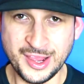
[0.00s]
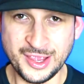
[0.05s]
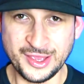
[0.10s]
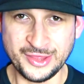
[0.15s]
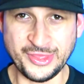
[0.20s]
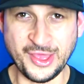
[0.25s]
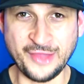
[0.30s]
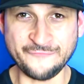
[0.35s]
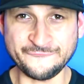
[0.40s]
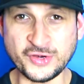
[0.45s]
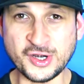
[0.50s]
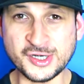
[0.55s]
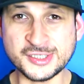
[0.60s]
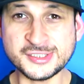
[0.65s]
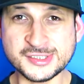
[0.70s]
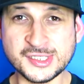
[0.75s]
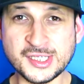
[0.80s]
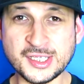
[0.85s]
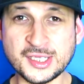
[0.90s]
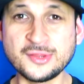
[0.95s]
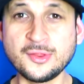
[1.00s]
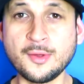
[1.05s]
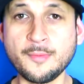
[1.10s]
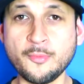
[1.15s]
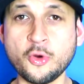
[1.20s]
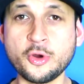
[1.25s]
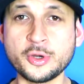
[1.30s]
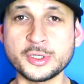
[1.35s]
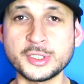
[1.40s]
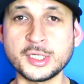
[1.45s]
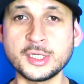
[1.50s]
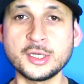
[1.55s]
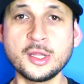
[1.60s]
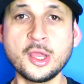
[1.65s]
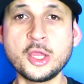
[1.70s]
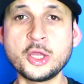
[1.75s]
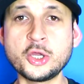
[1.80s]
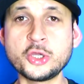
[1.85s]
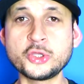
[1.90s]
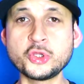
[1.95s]
That first thing in the morning,
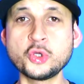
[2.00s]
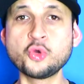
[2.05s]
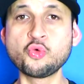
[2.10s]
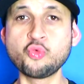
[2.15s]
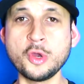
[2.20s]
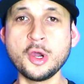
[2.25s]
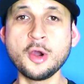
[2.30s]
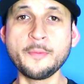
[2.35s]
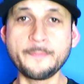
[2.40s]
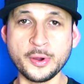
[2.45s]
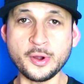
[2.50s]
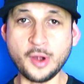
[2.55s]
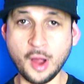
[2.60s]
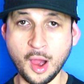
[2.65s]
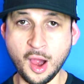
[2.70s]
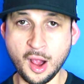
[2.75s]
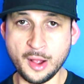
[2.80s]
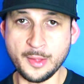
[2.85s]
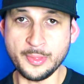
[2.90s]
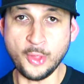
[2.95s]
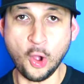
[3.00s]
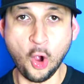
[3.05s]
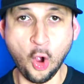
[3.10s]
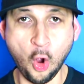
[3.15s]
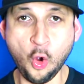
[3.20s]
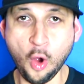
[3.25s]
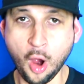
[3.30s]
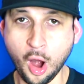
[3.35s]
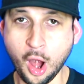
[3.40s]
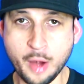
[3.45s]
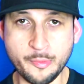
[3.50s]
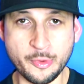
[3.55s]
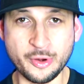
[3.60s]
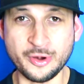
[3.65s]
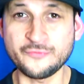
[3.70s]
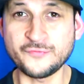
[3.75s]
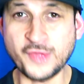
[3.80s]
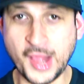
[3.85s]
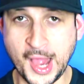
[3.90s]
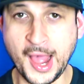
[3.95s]
you will put on the whole
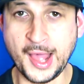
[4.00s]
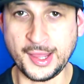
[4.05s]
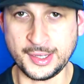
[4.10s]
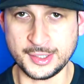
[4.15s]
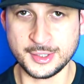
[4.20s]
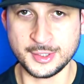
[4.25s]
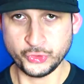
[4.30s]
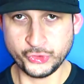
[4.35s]
armor of God.